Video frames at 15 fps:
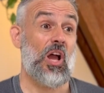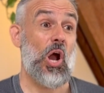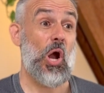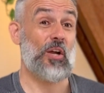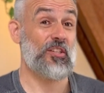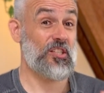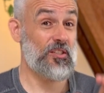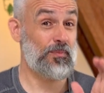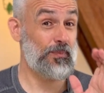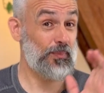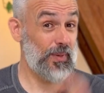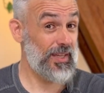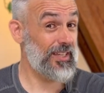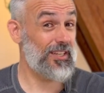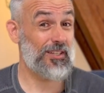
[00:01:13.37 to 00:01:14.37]
I
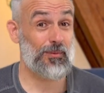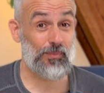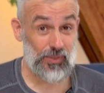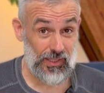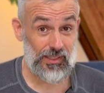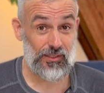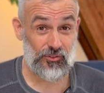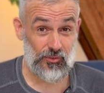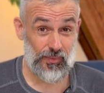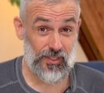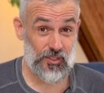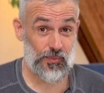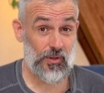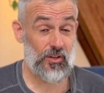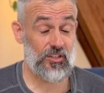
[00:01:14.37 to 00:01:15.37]
speak completely from
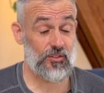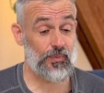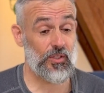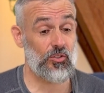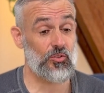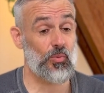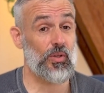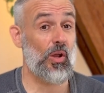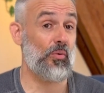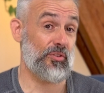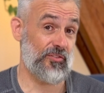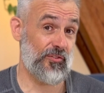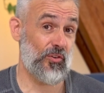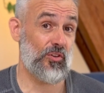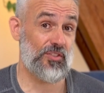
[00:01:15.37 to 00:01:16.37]
experience because when I was
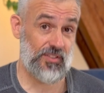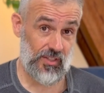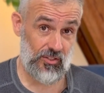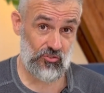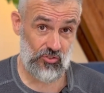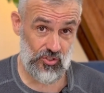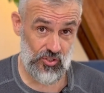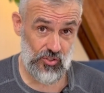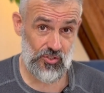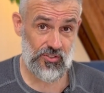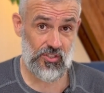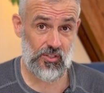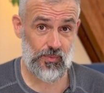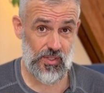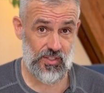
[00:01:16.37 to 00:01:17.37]
first introduced
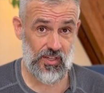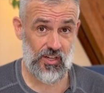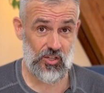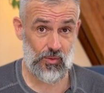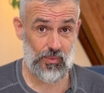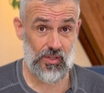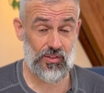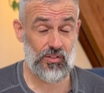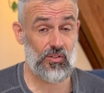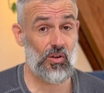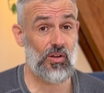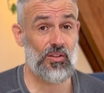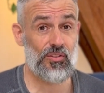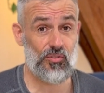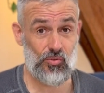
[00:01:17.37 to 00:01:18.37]
to the Buteyko method,
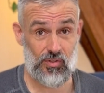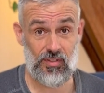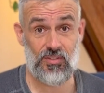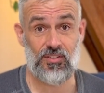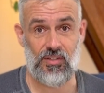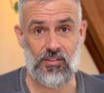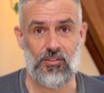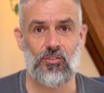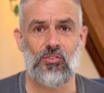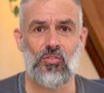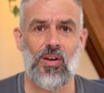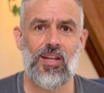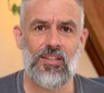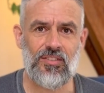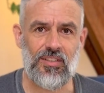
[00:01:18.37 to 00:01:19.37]
I thought it sounded
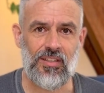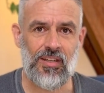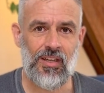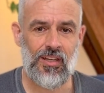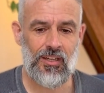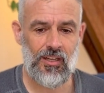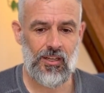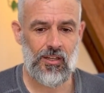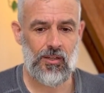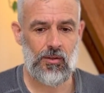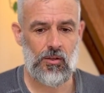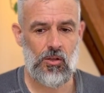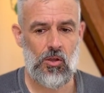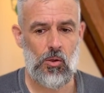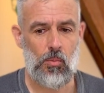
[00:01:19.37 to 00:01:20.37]
crazy.
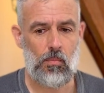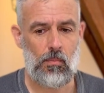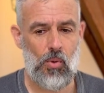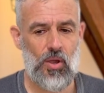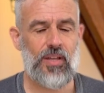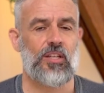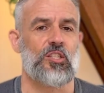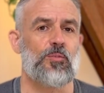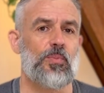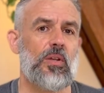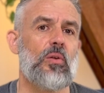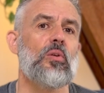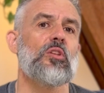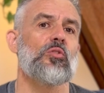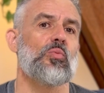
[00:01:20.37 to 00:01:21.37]
My
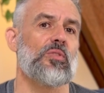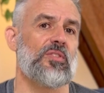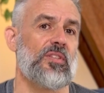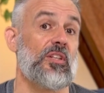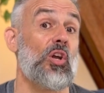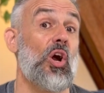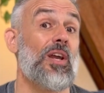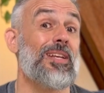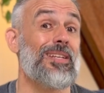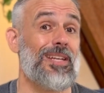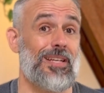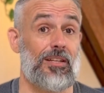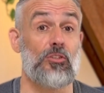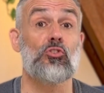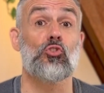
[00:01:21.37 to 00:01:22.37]
experience was that I
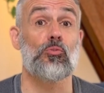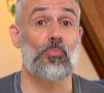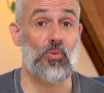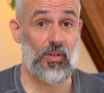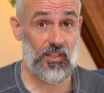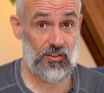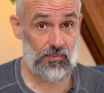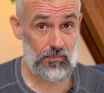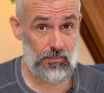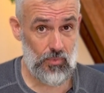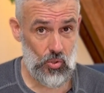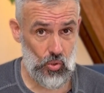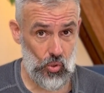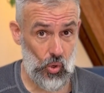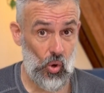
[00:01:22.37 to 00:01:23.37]
needed to breathe
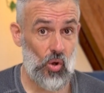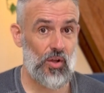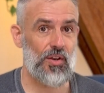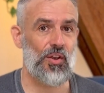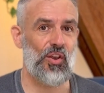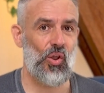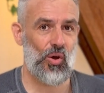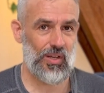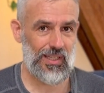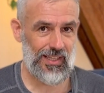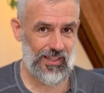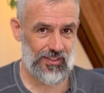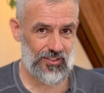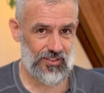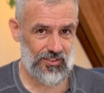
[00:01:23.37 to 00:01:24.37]
more, not
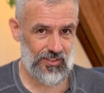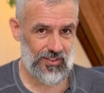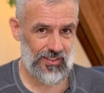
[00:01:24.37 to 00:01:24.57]
less.